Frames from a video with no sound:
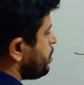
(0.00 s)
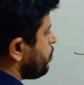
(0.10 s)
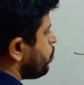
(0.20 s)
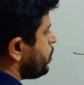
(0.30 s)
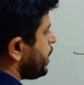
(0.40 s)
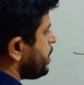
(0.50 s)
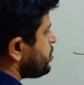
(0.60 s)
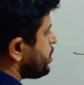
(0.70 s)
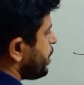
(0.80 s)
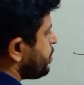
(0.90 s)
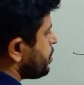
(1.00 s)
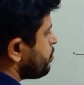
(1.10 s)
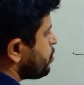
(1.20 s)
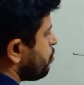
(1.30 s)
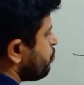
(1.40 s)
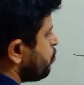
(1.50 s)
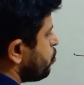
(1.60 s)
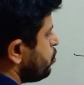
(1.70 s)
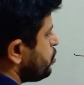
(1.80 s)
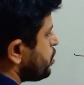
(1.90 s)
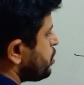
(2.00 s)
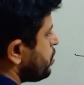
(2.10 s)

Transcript: voltage in terms of volts,